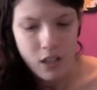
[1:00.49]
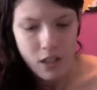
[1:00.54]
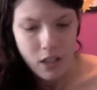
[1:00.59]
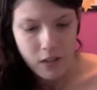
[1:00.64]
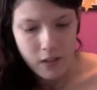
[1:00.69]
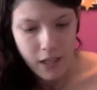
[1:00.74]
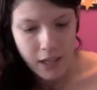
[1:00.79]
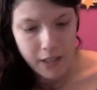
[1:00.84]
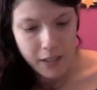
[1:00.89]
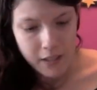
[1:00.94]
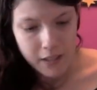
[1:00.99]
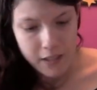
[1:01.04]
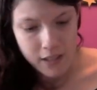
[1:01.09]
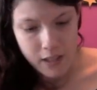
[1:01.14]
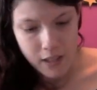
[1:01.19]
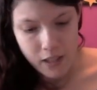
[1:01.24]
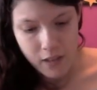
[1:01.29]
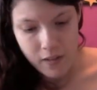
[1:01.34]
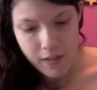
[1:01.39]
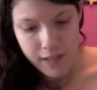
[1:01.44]
Okay,
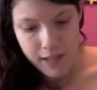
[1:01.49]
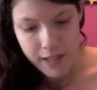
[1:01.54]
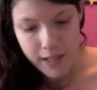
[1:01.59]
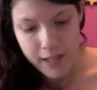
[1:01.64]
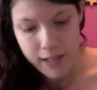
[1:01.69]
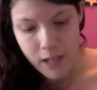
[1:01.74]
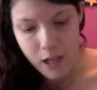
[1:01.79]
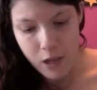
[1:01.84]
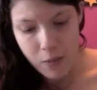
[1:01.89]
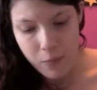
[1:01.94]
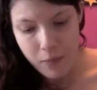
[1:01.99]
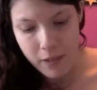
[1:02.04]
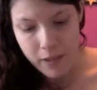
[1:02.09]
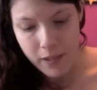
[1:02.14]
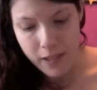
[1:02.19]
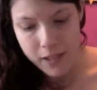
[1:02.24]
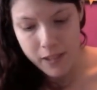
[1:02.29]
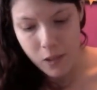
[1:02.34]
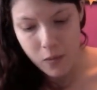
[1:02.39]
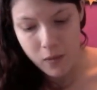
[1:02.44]
so Haley Harper
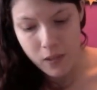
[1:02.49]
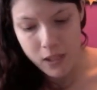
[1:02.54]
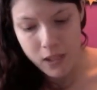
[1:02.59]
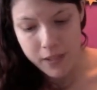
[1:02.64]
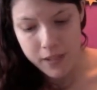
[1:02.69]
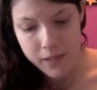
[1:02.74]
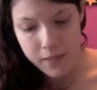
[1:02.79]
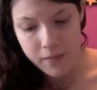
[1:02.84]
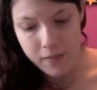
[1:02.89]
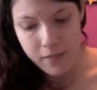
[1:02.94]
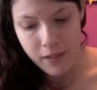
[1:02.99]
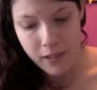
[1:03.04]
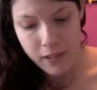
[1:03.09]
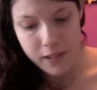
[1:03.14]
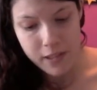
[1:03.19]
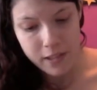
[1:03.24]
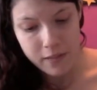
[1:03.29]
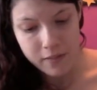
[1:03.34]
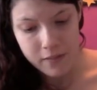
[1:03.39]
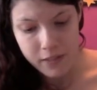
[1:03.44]
has always
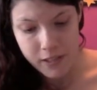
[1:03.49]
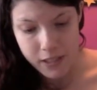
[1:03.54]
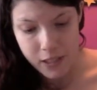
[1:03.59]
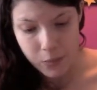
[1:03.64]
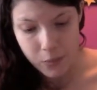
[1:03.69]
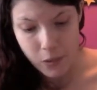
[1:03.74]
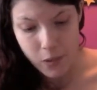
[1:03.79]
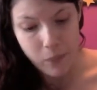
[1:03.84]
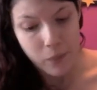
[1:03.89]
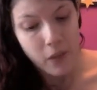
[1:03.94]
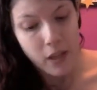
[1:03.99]
felt invisible.